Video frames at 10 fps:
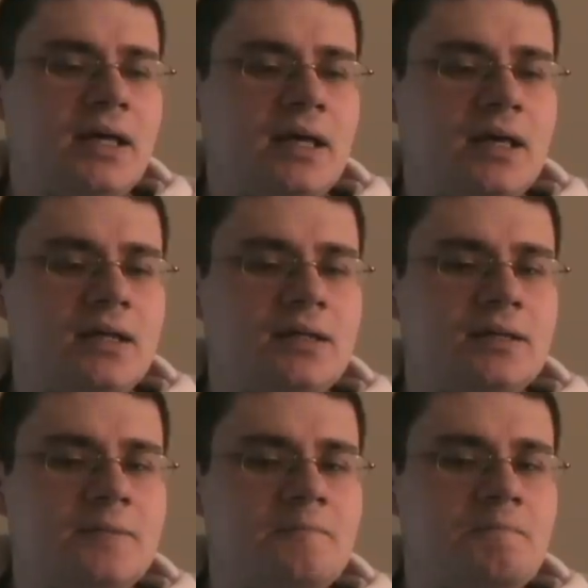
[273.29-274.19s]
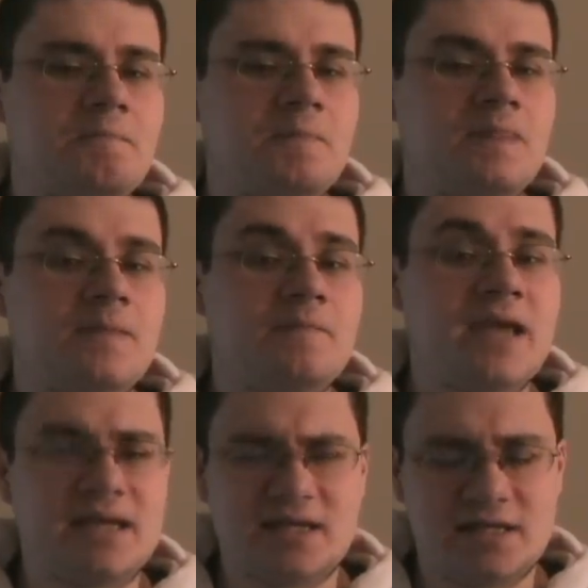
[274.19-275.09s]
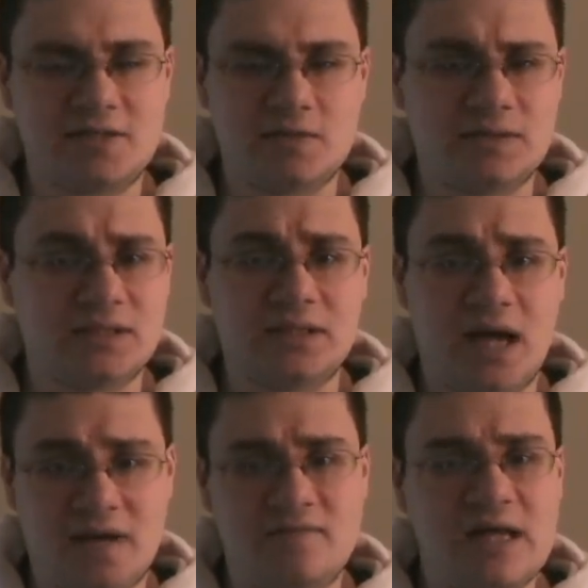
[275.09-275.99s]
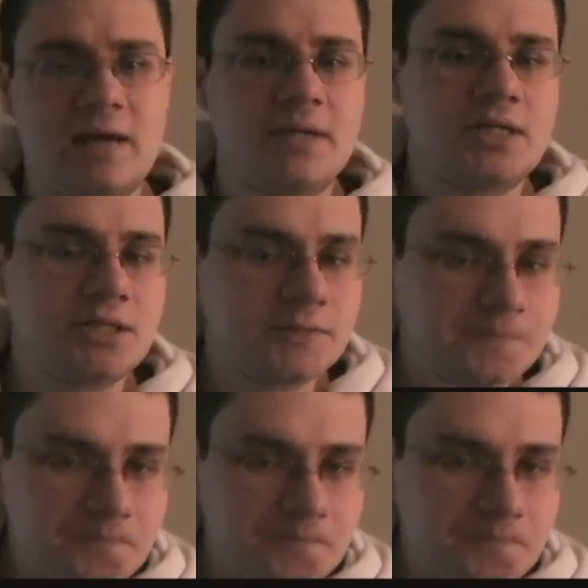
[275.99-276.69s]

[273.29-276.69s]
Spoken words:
and making it do a lot of damage.